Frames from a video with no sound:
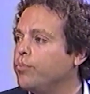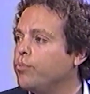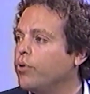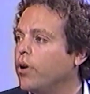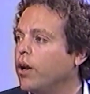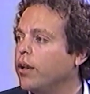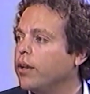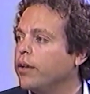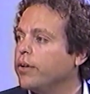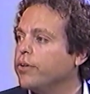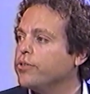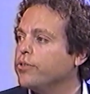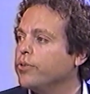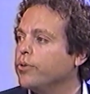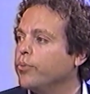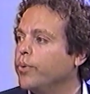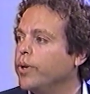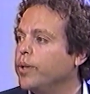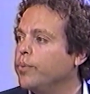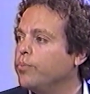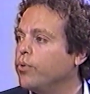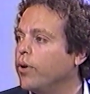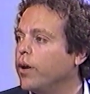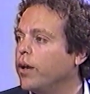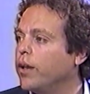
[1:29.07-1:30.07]
products or
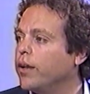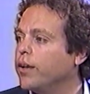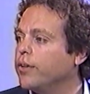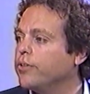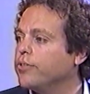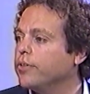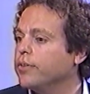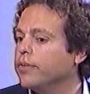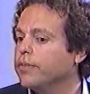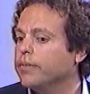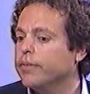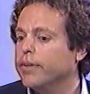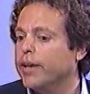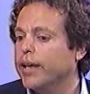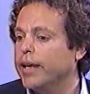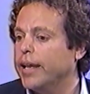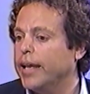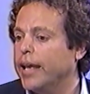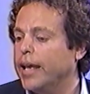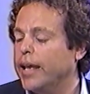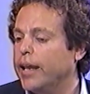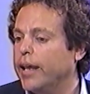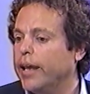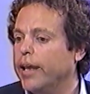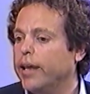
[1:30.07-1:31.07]
wheat products and get a
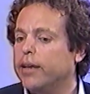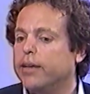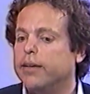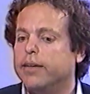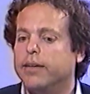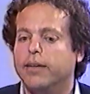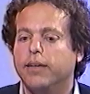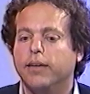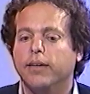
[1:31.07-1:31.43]
headache.